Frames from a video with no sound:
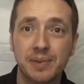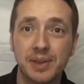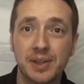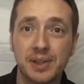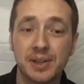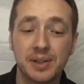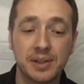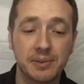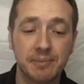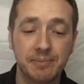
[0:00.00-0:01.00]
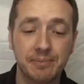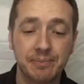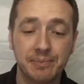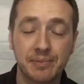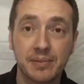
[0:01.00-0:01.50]
the
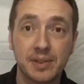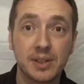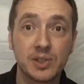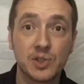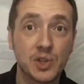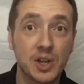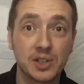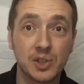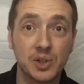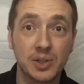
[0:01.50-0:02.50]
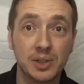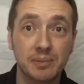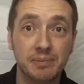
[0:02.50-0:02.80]
stock at all.